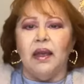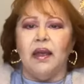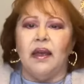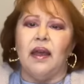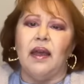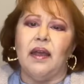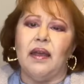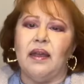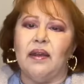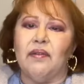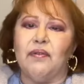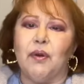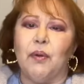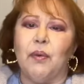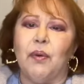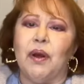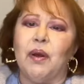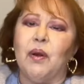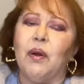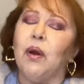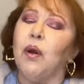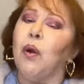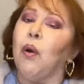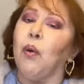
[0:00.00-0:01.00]
Hi
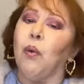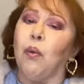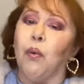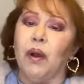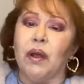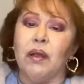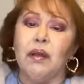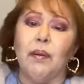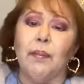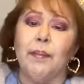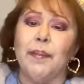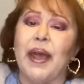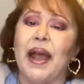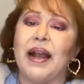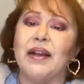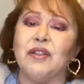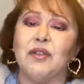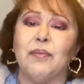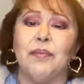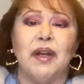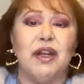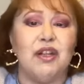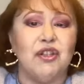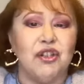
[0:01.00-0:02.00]
everyone, welcome back
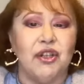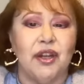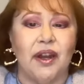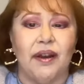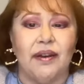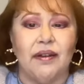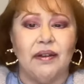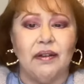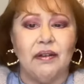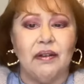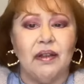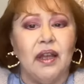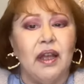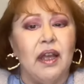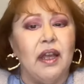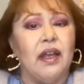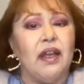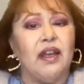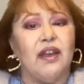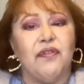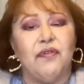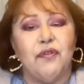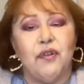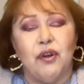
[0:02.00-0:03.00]
to my channel.
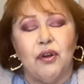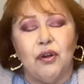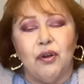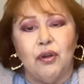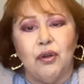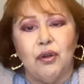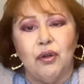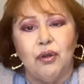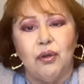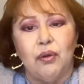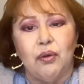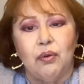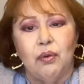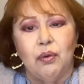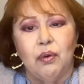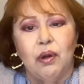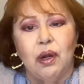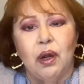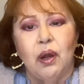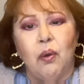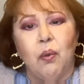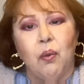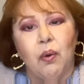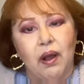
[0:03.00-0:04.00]
If you're new,
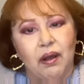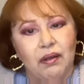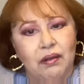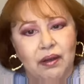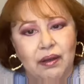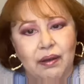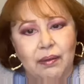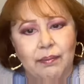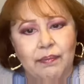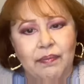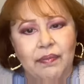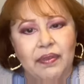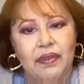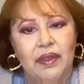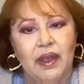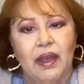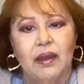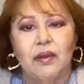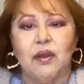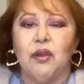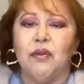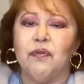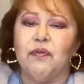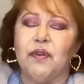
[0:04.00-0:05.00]
welcome.
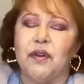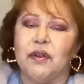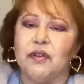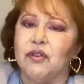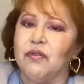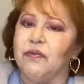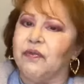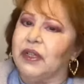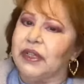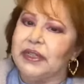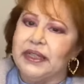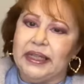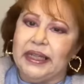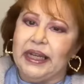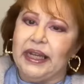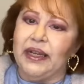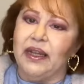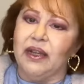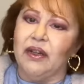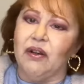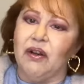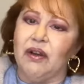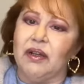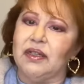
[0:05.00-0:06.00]
Thank you for clicking
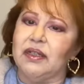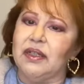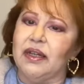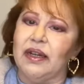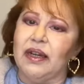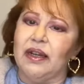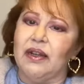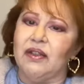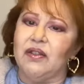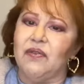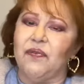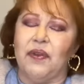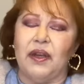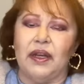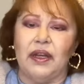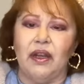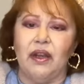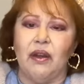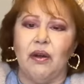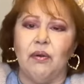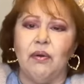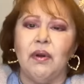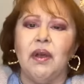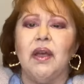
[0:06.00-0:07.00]
in on today's
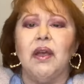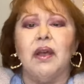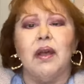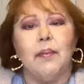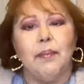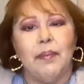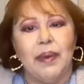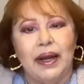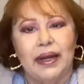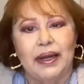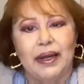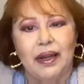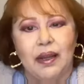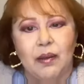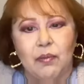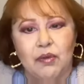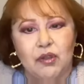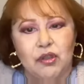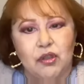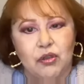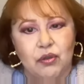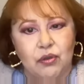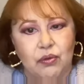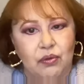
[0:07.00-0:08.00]
video. My name
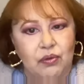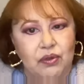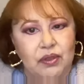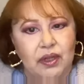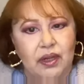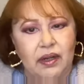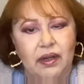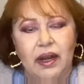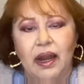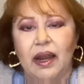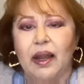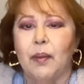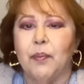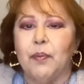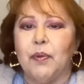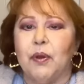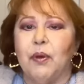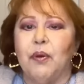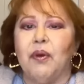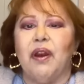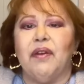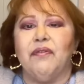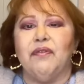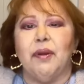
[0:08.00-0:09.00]
is Susan. I
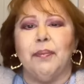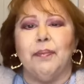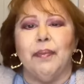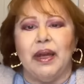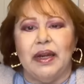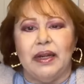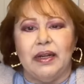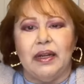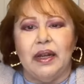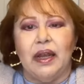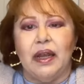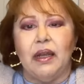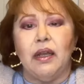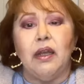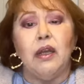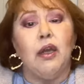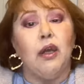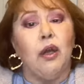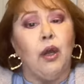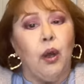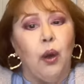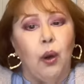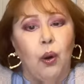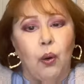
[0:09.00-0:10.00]
upload every Monday,
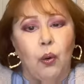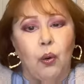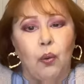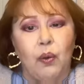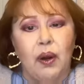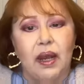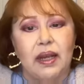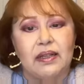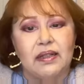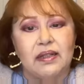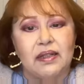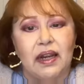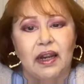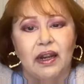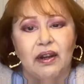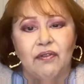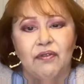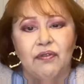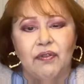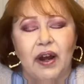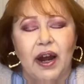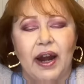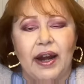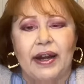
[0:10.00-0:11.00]
Wednesday, and
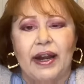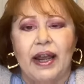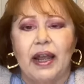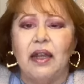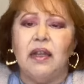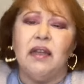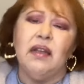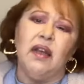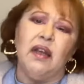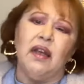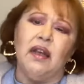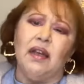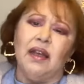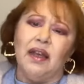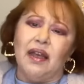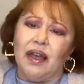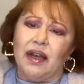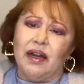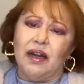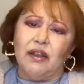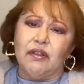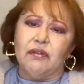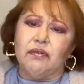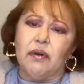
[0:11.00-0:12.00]
Friday,
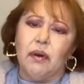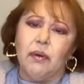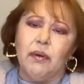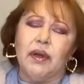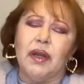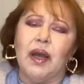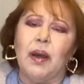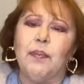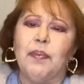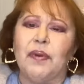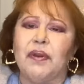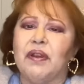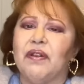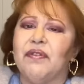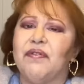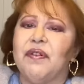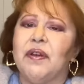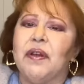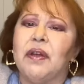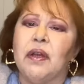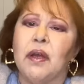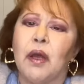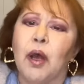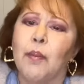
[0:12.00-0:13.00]
and I throw a couple of
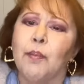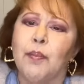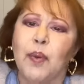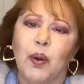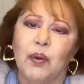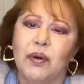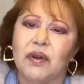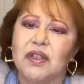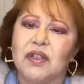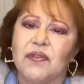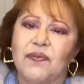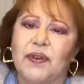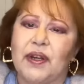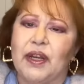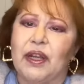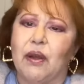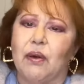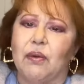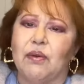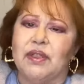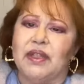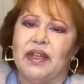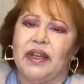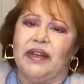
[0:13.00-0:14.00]
bonus
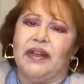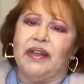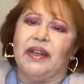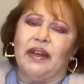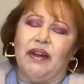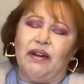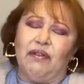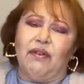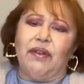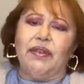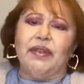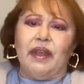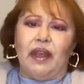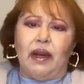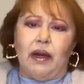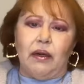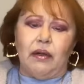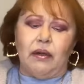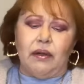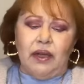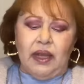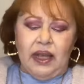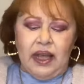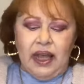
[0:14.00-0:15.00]
videos in here and there.